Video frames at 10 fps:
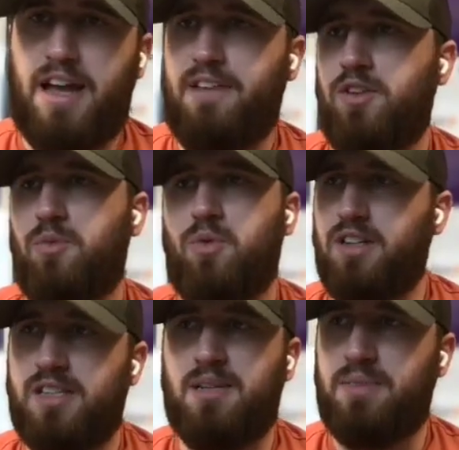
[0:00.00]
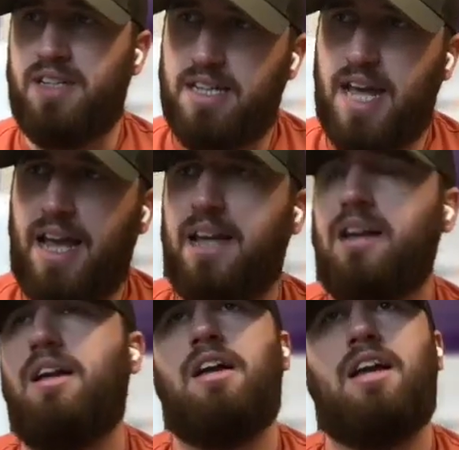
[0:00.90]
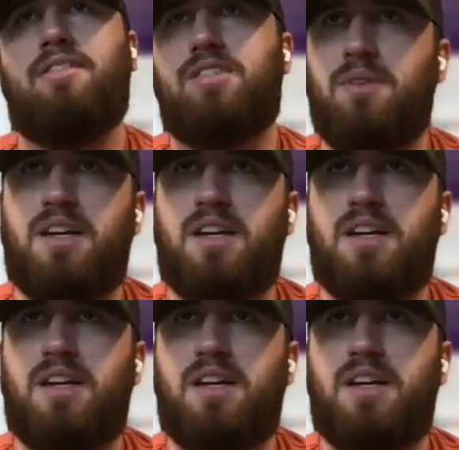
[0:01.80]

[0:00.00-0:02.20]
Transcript: If you worked on something today, if someone